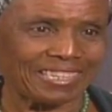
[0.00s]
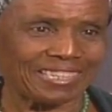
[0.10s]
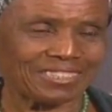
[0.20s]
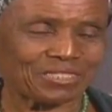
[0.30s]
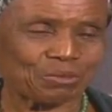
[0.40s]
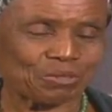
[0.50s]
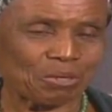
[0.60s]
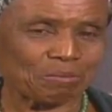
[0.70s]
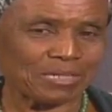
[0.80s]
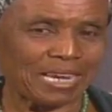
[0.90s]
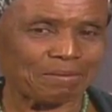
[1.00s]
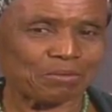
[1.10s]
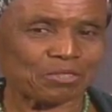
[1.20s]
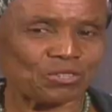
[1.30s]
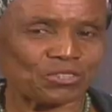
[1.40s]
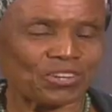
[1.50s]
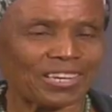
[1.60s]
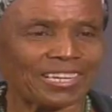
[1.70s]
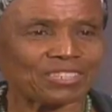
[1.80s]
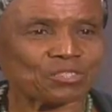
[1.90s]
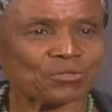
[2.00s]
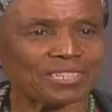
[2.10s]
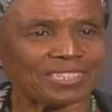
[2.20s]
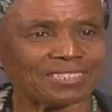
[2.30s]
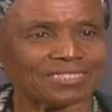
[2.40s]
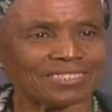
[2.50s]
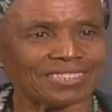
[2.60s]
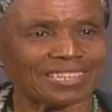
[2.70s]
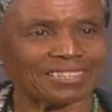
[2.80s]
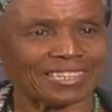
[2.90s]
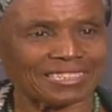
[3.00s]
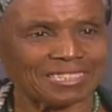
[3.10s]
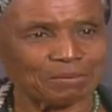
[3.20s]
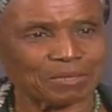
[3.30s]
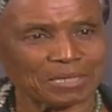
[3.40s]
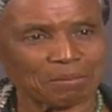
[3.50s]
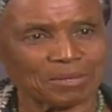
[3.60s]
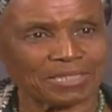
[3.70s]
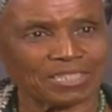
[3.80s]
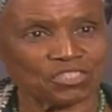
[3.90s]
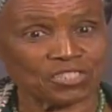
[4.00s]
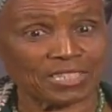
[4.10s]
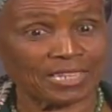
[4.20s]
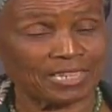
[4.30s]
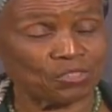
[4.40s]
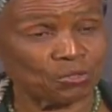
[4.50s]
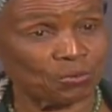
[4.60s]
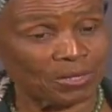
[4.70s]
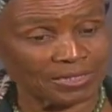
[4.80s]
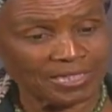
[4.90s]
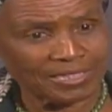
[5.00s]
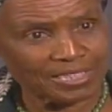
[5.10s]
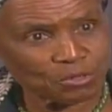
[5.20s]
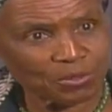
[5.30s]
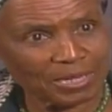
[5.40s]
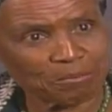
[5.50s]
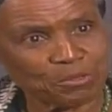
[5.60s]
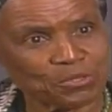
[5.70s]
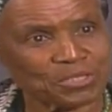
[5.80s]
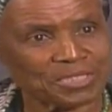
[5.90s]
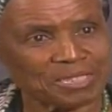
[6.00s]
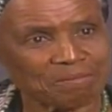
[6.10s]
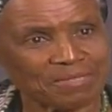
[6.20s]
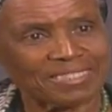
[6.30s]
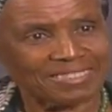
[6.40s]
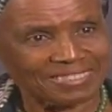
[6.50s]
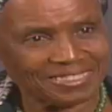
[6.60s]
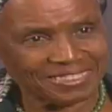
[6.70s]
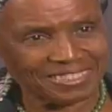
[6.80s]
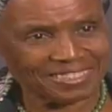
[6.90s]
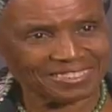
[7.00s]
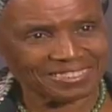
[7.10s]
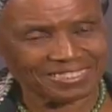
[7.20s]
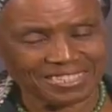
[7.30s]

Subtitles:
And so sometimes your entry into getting them to take medication, you say, hey, you know what? This will help you to sleep. They'll take it.